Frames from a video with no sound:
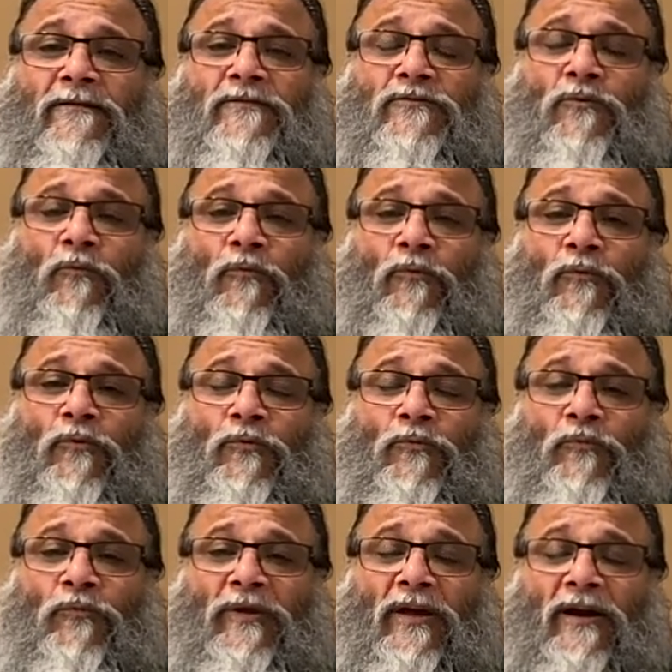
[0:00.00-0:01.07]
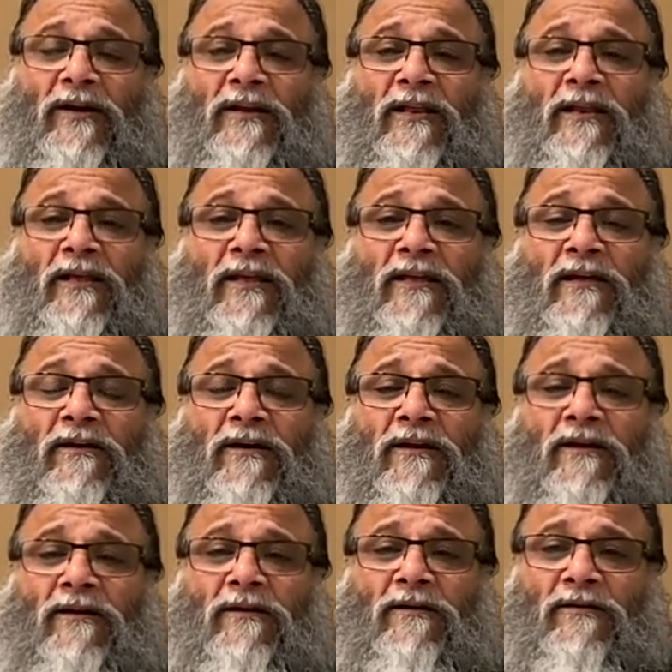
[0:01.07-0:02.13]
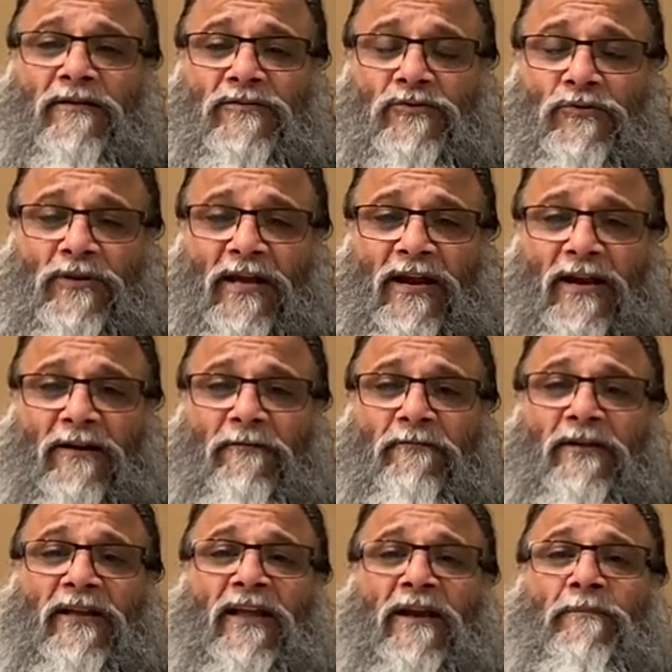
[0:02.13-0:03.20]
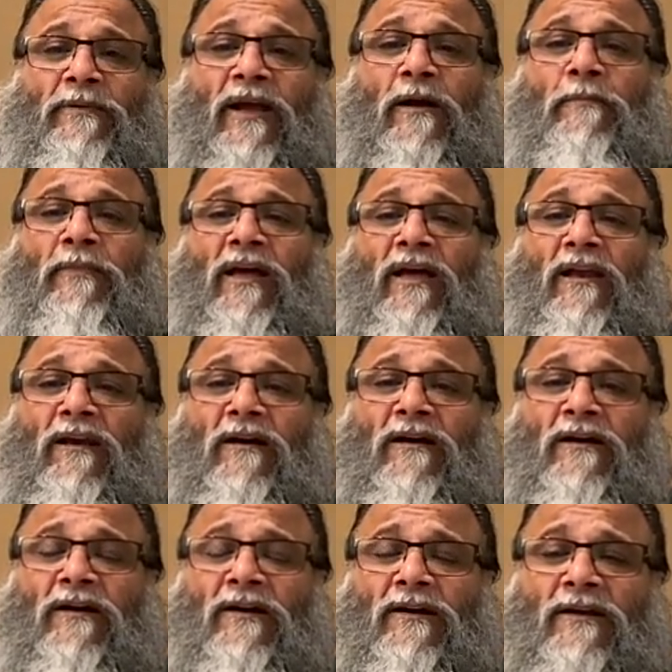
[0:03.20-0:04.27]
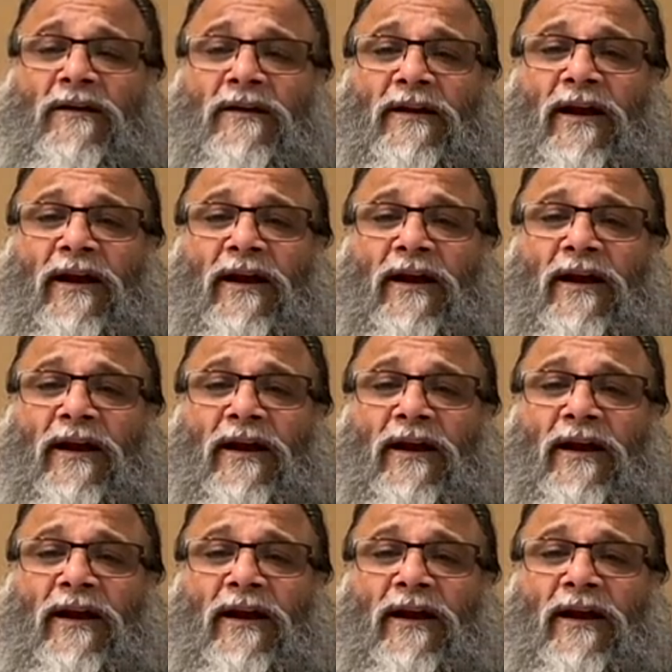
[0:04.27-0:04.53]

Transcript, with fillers: so we are telling here so that we can become alert